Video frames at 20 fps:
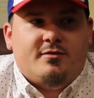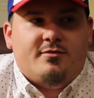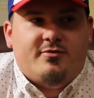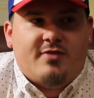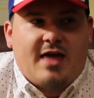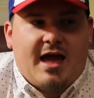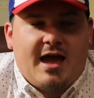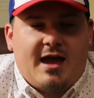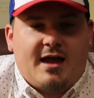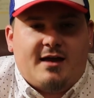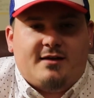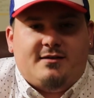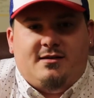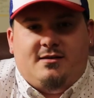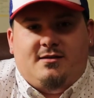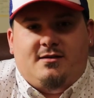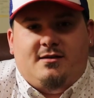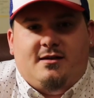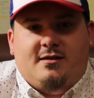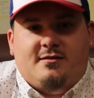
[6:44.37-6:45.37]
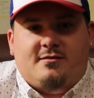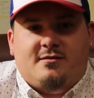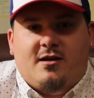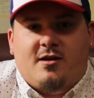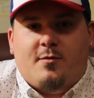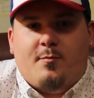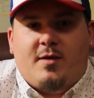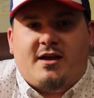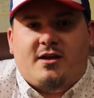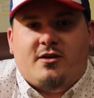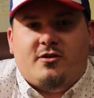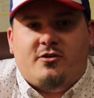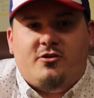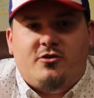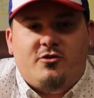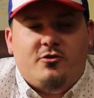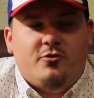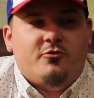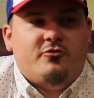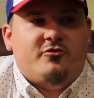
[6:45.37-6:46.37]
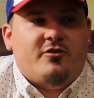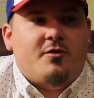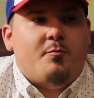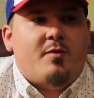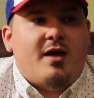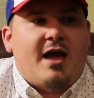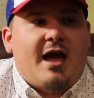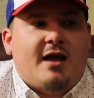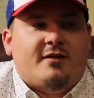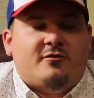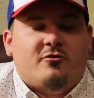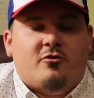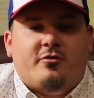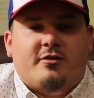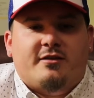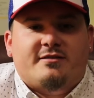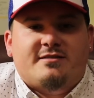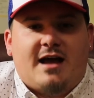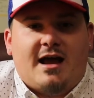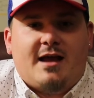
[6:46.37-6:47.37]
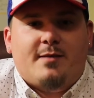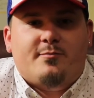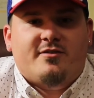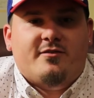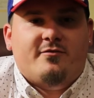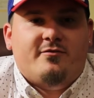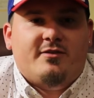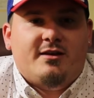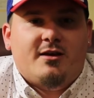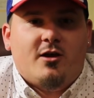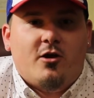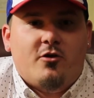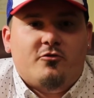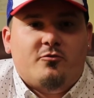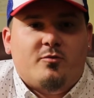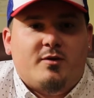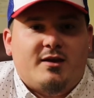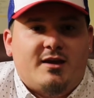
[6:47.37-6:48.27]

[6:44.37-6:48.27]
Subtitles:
That is going to make a huge impact on the types of videos we